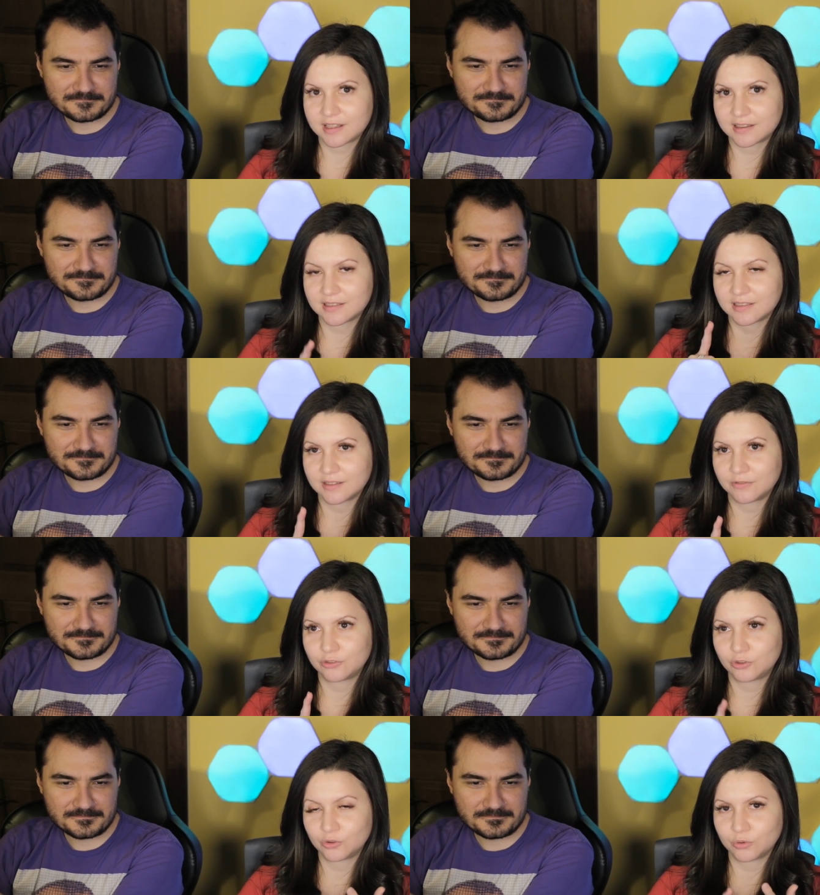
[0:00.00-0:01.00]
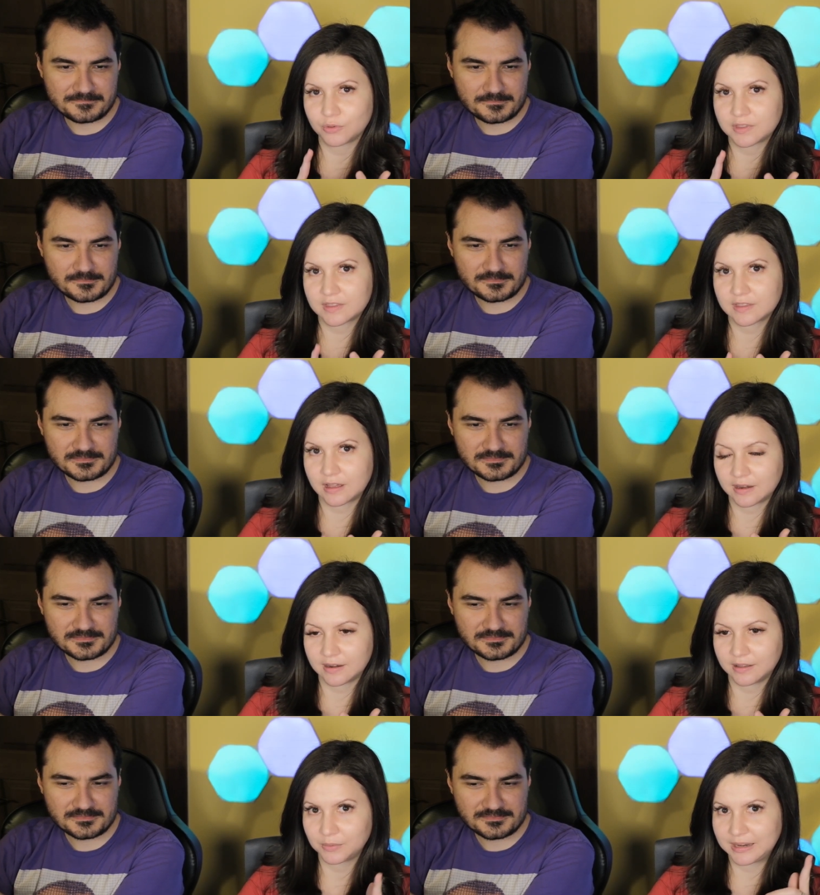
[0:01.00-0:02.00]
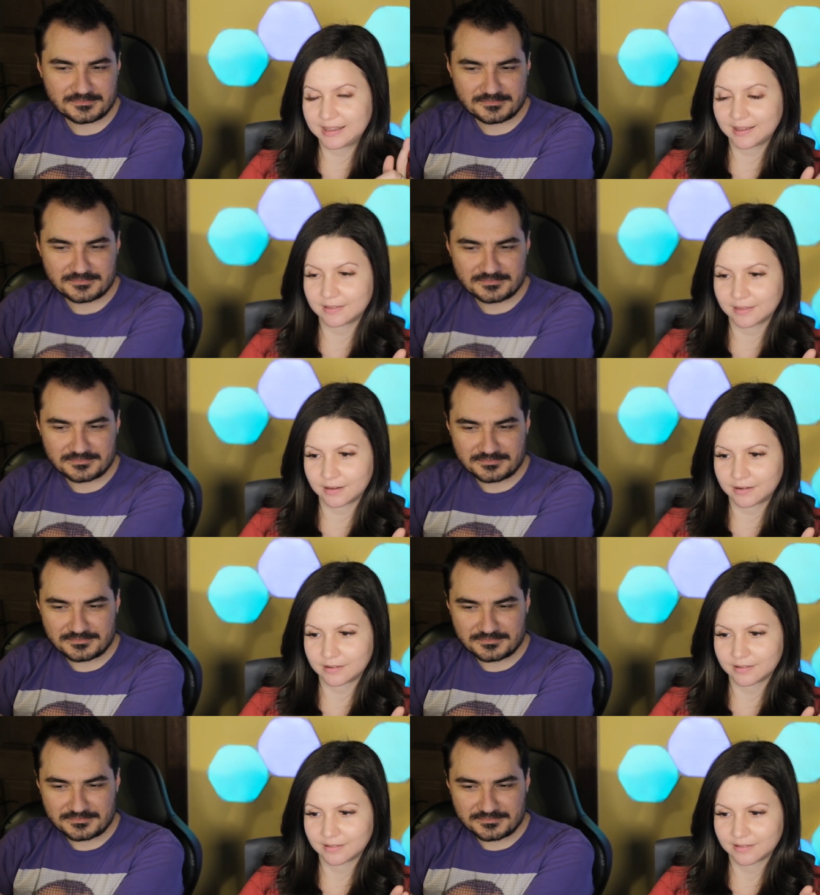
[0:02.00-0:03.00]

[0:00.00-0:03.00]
Speaker 1: sensitive to sun, and we'll get there.